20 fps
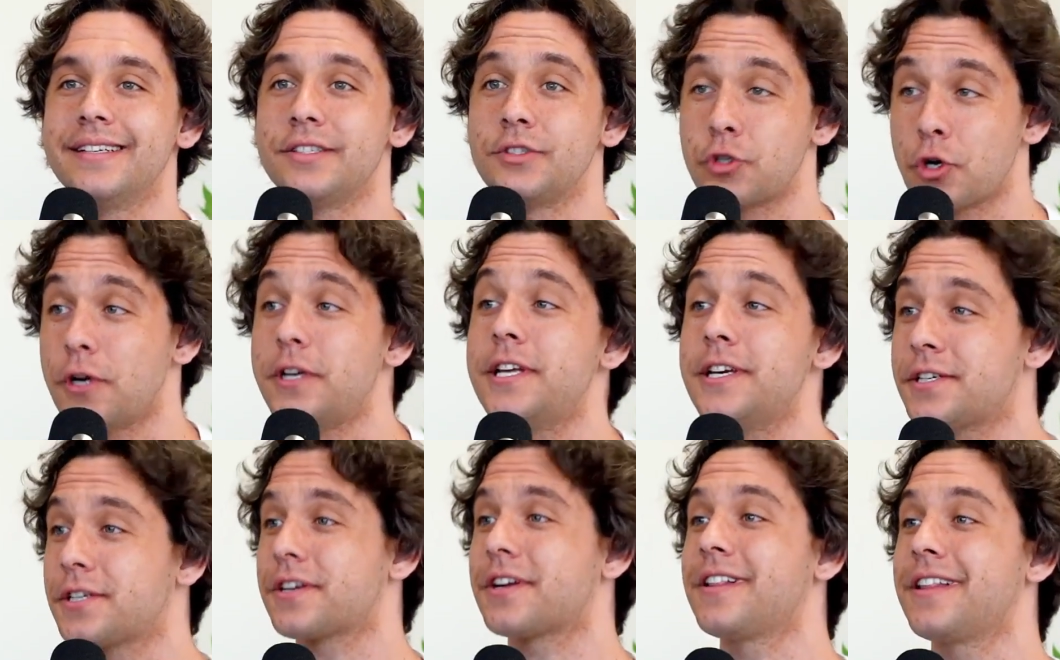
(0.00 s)

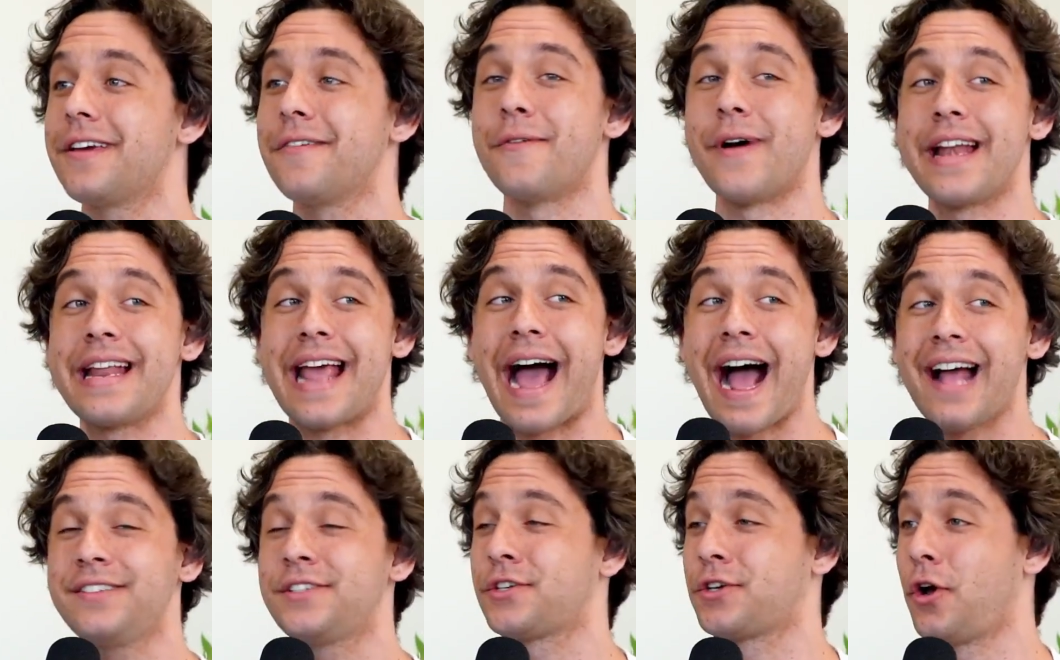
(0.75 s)
Traditionally, when
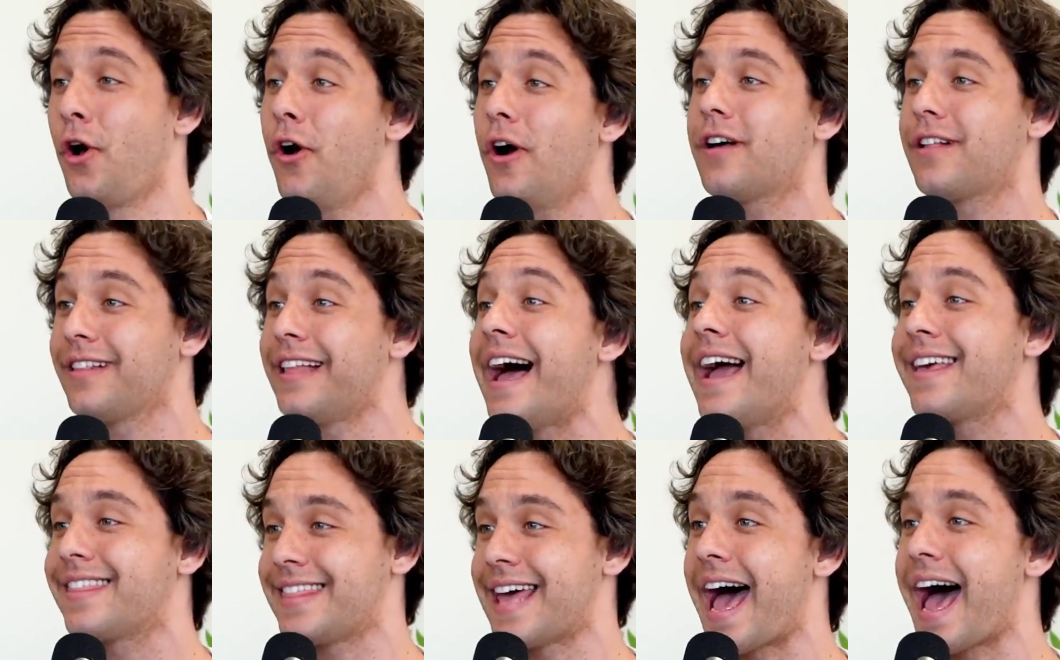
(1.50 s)
guys cook
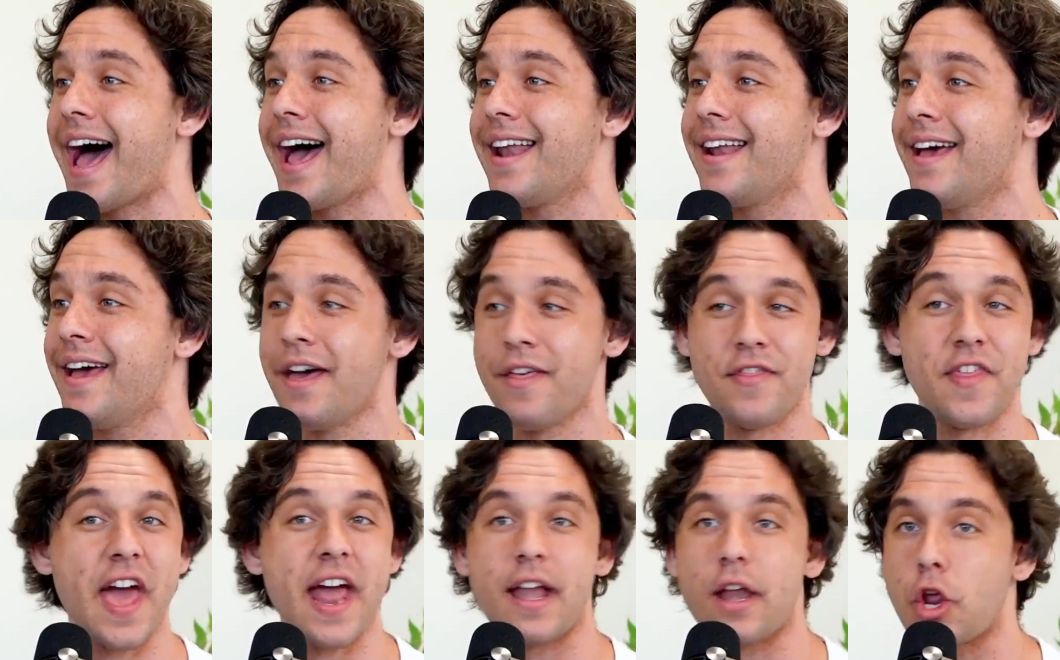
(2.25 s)
like that,
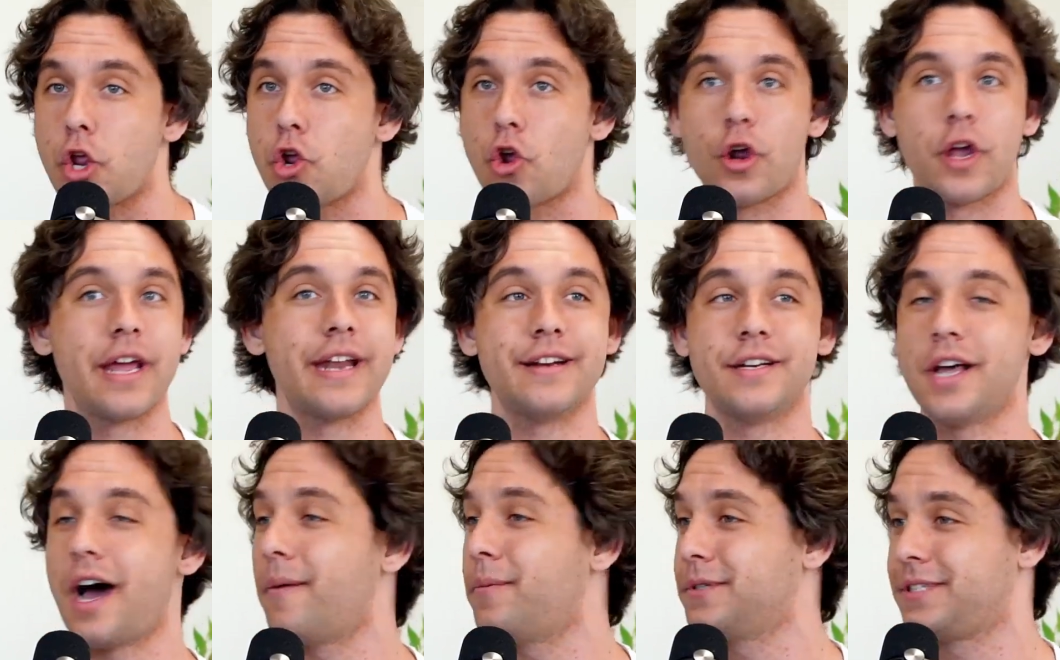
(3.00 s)
then you're
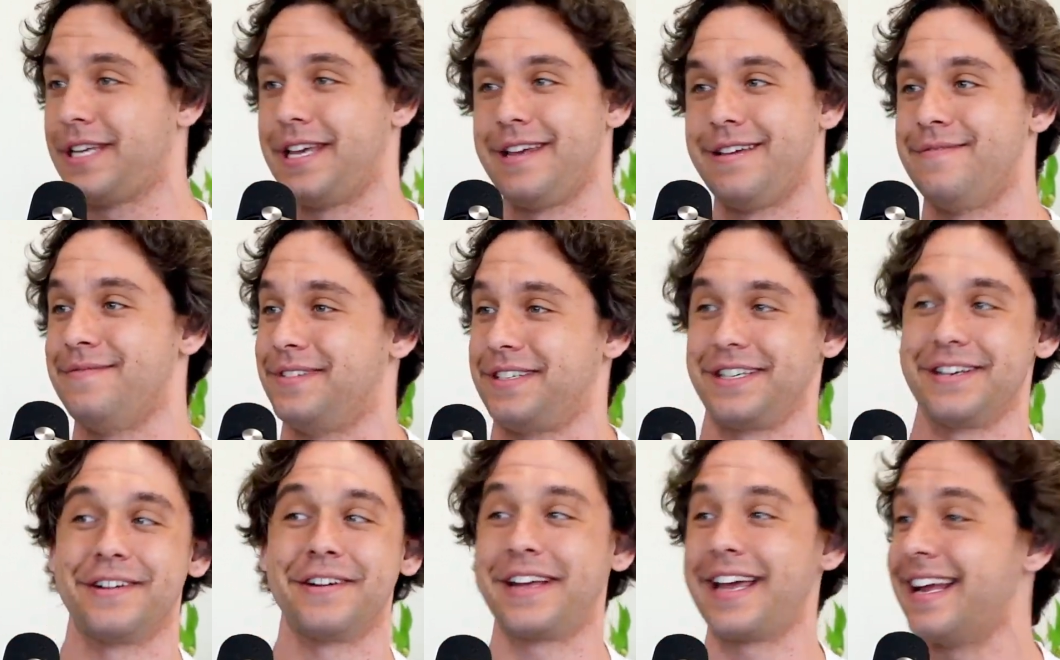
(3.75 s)
getting double teamed.
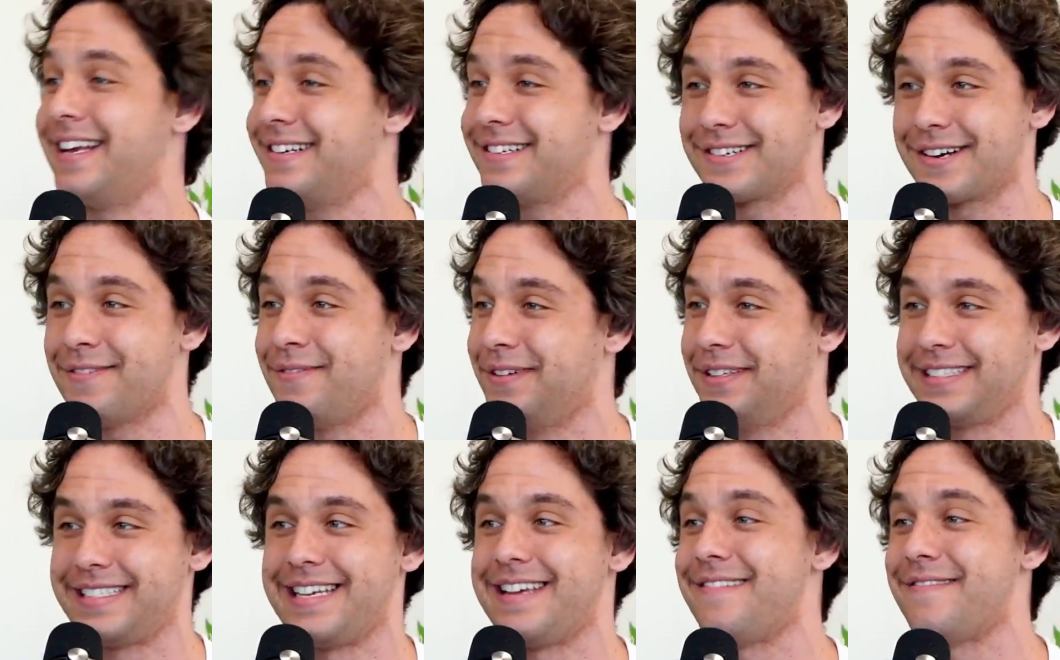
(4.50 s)
You're getting
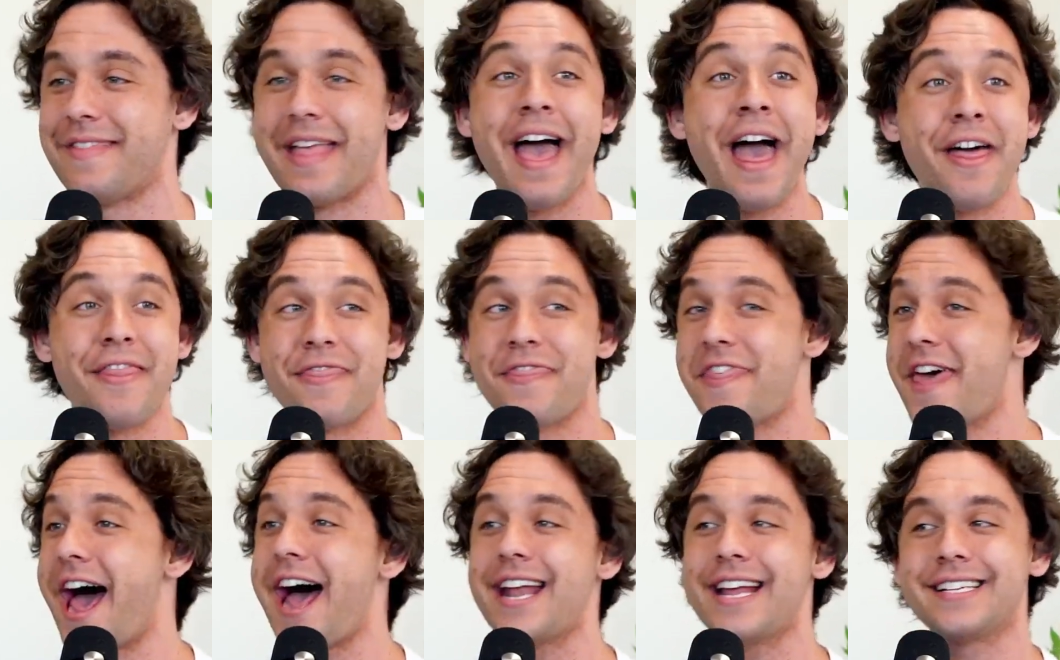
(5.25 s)
triple teamed.
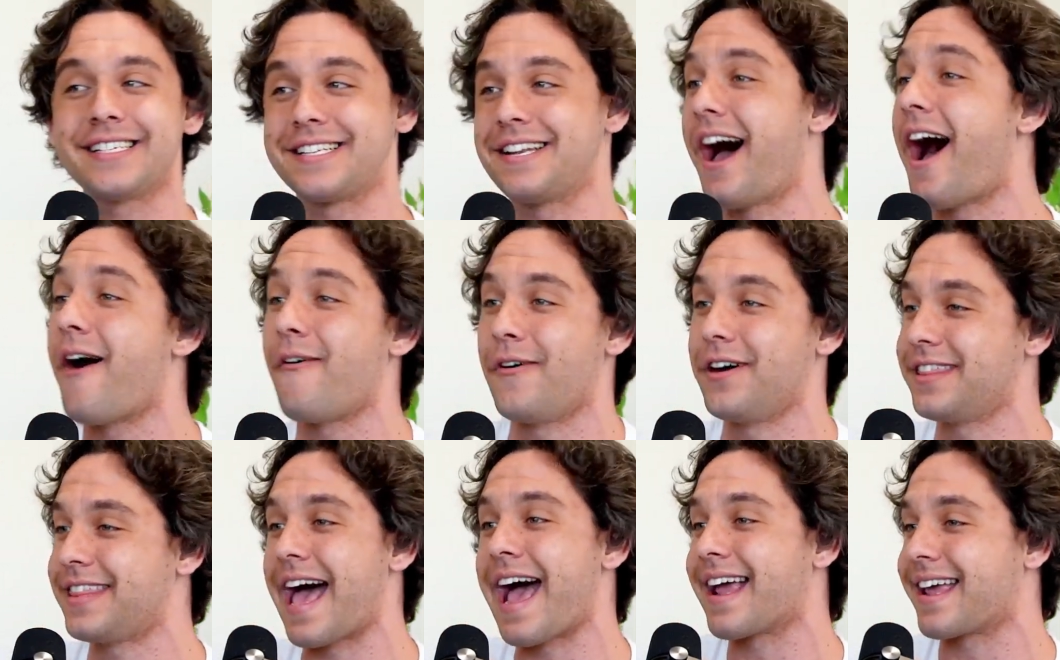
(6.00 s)
That is not
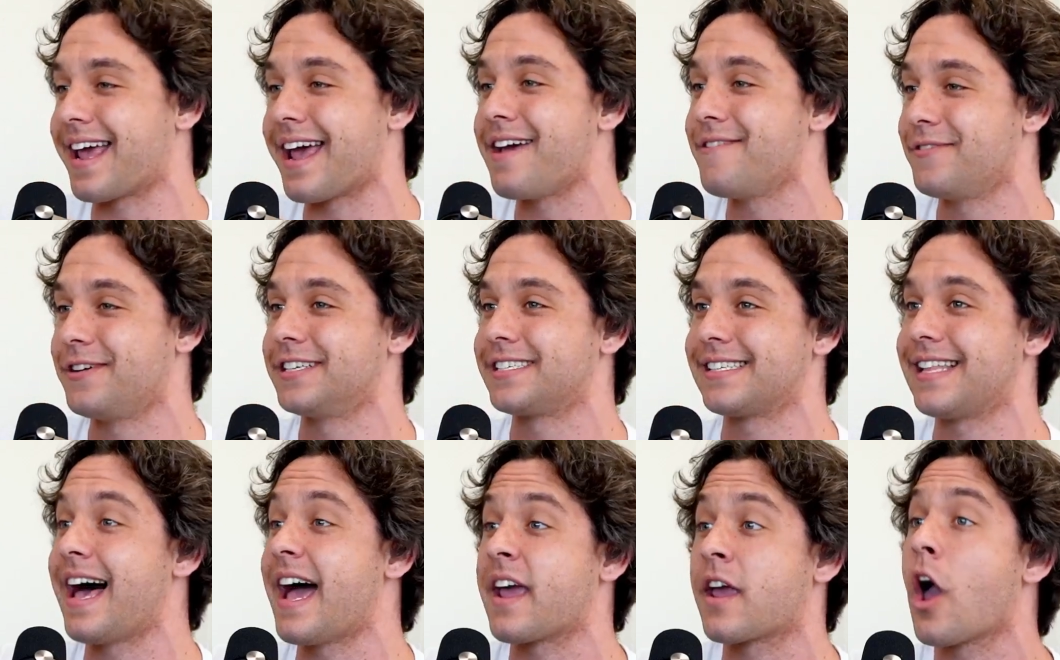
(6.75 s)
what that game
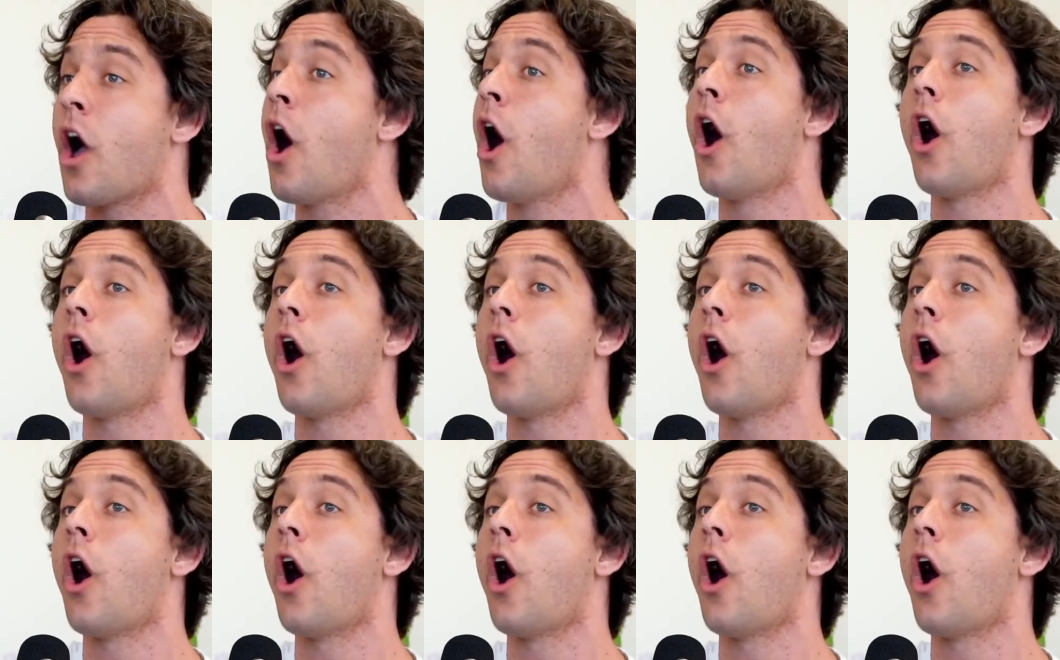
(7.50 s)
was like.